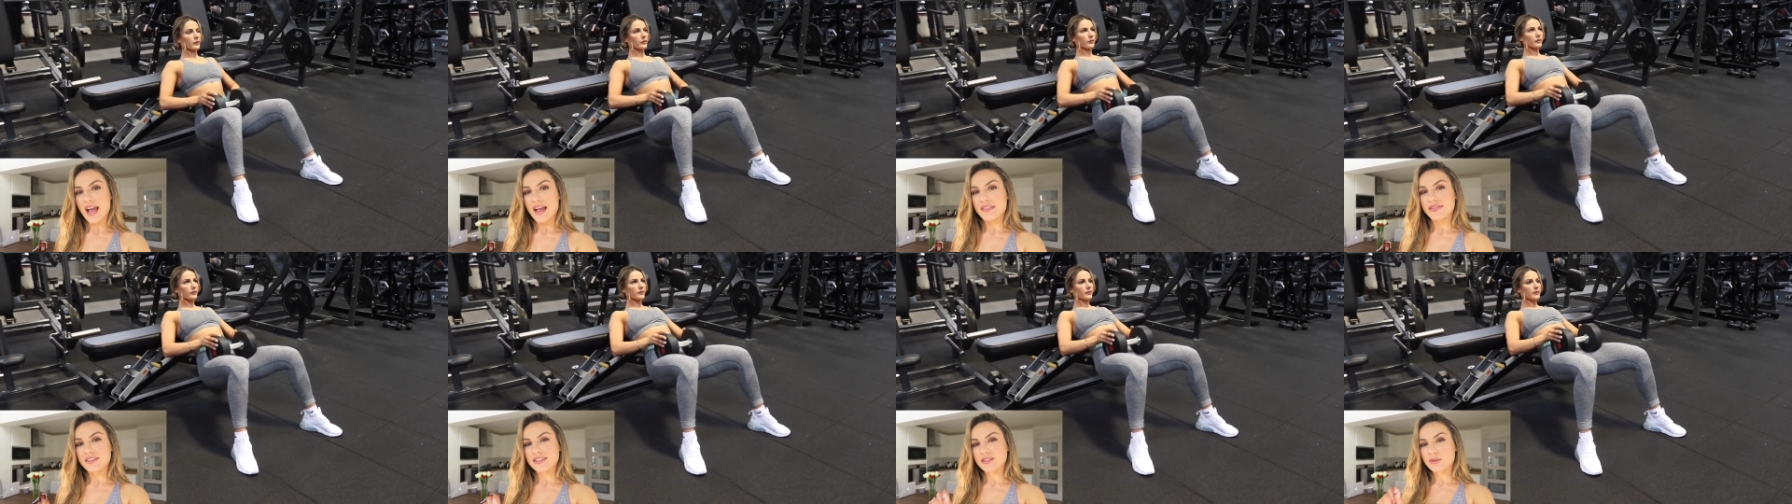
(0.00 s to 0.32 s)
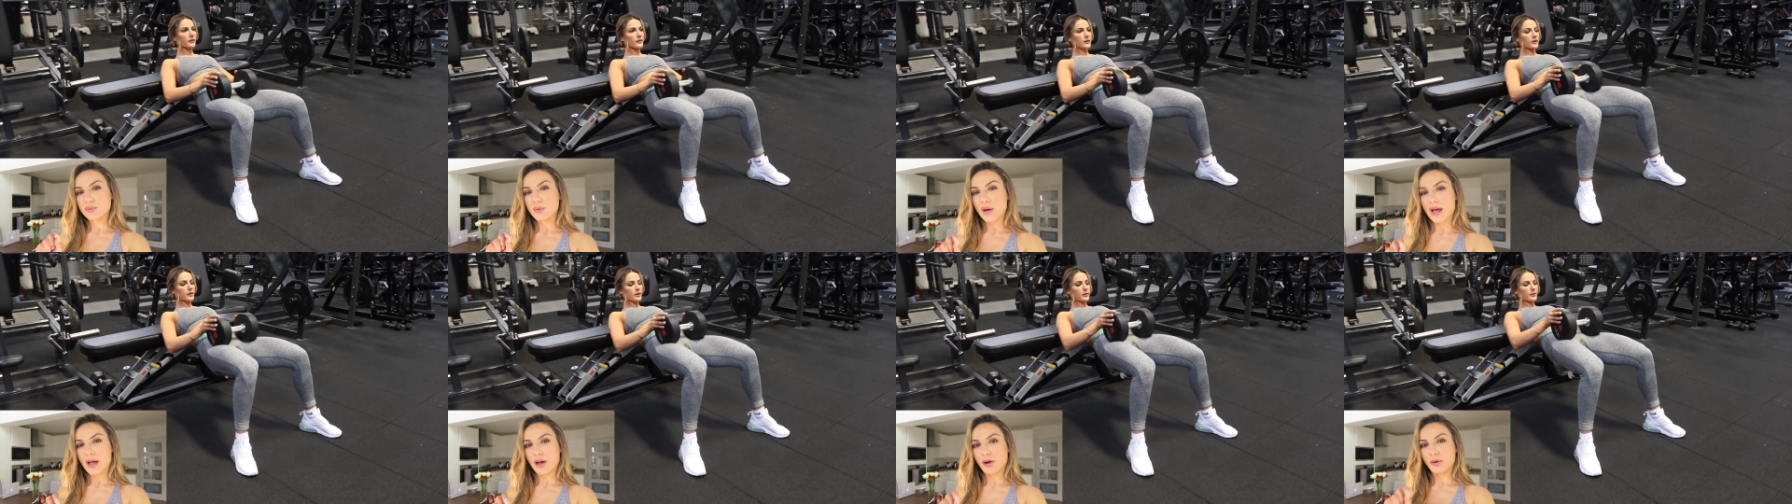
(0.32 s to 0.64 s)
And
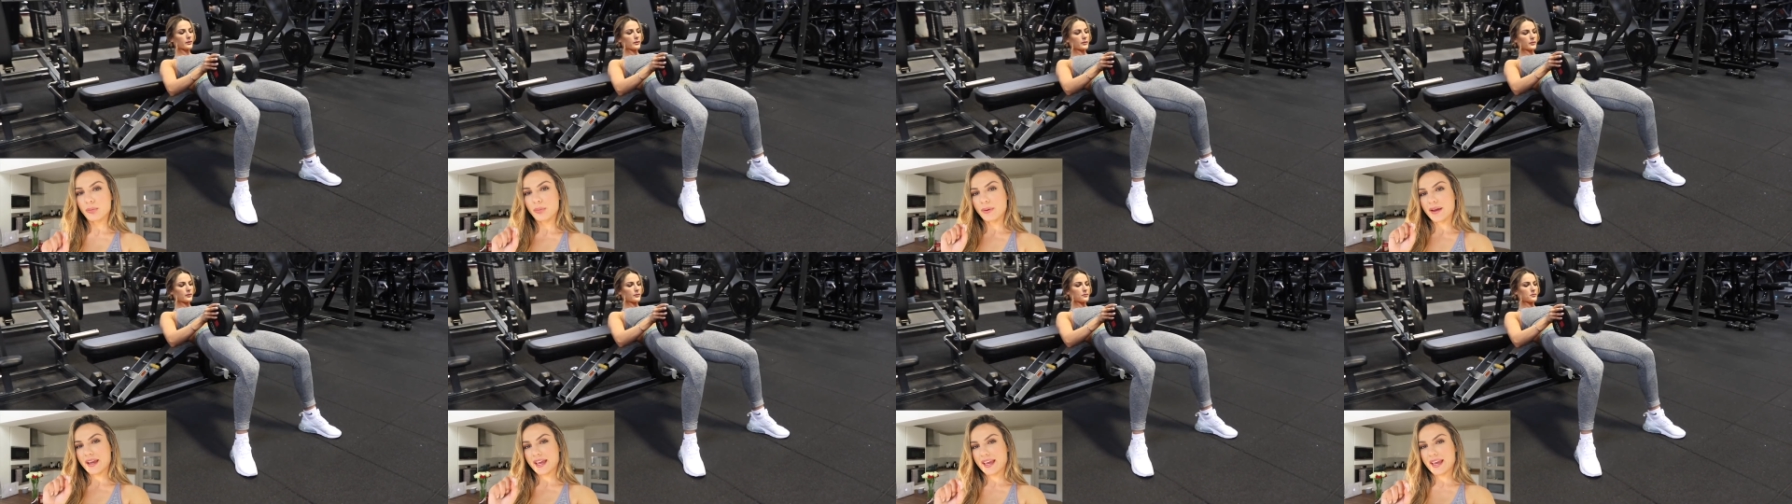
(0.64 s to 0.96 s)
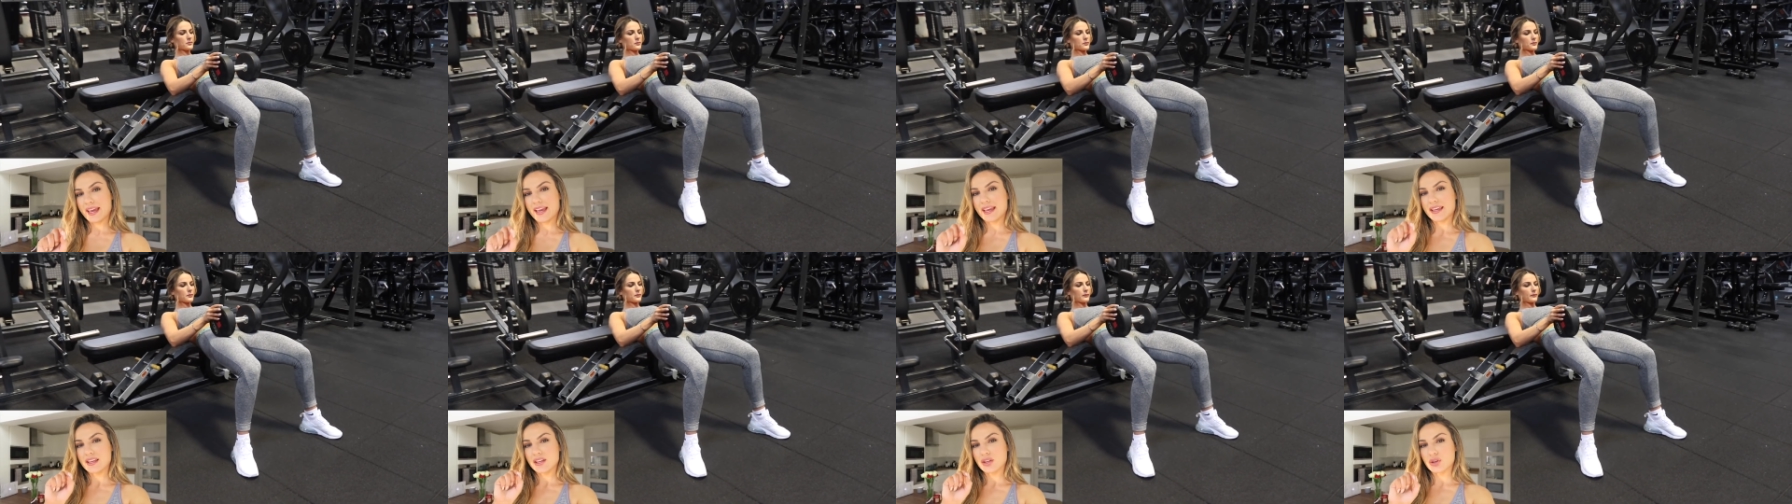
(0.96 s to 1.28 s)
this will help
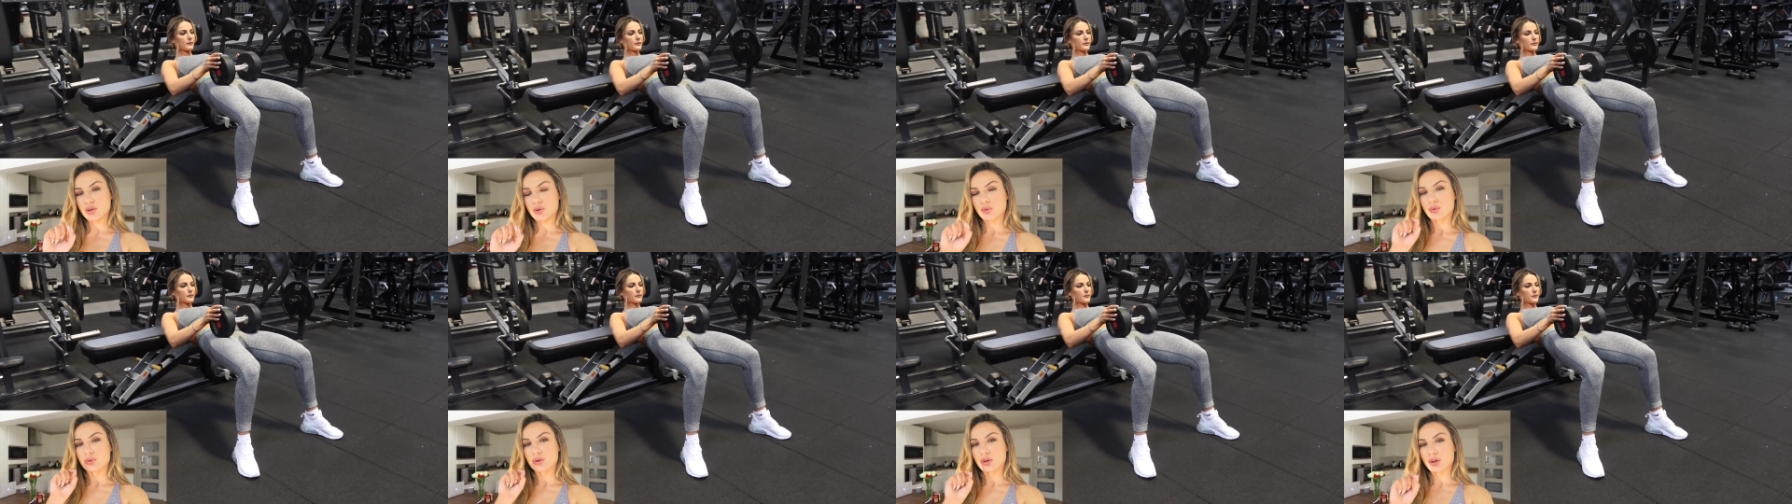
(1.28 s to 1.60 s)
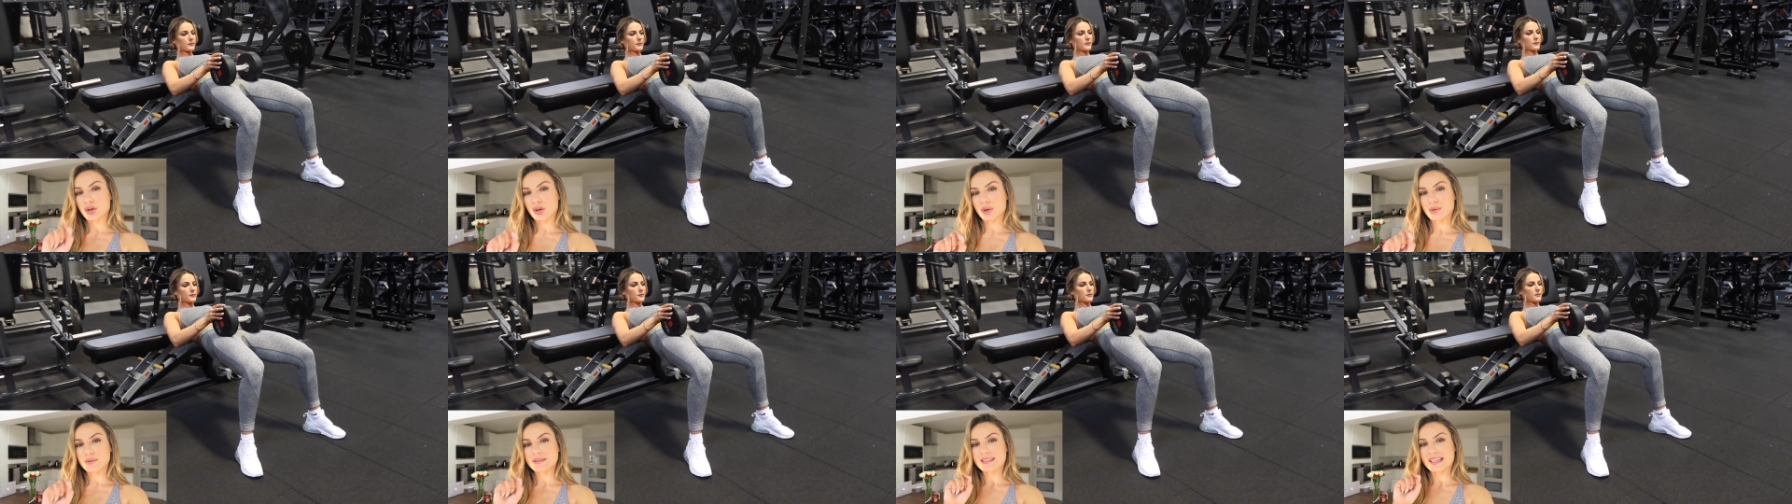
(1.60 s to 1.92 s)
hit your
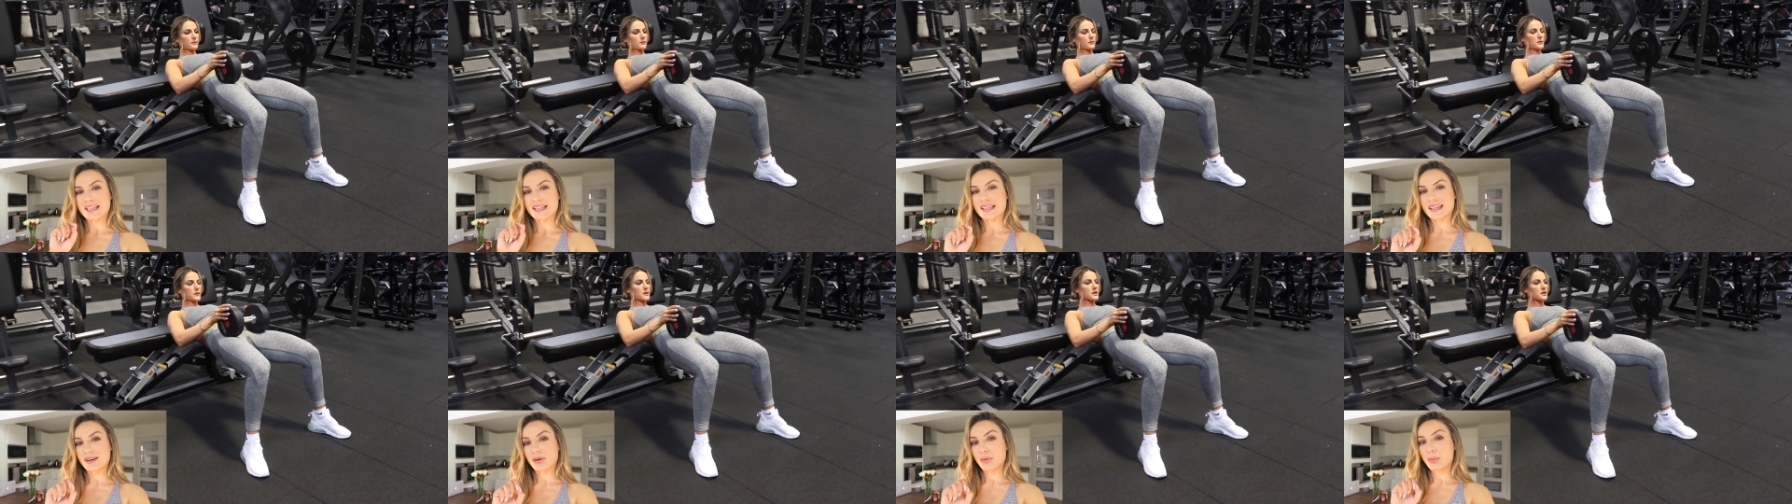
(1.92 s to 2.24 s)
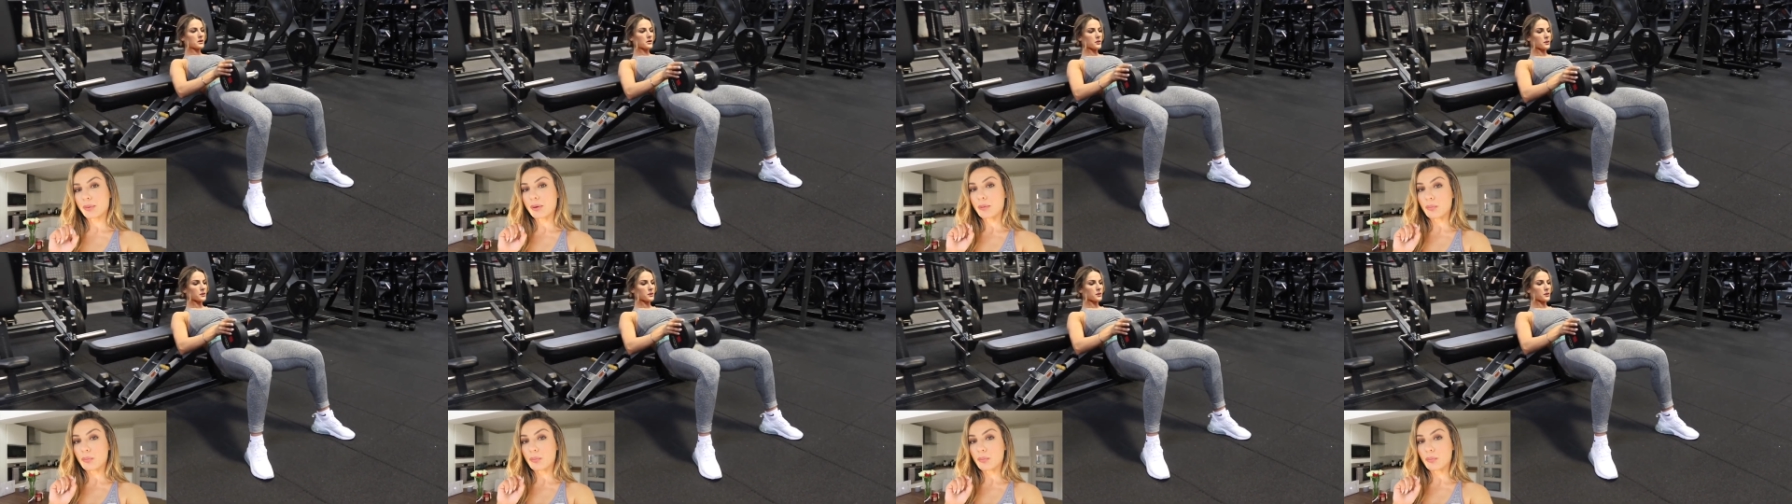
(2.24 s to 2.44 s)
glutes a little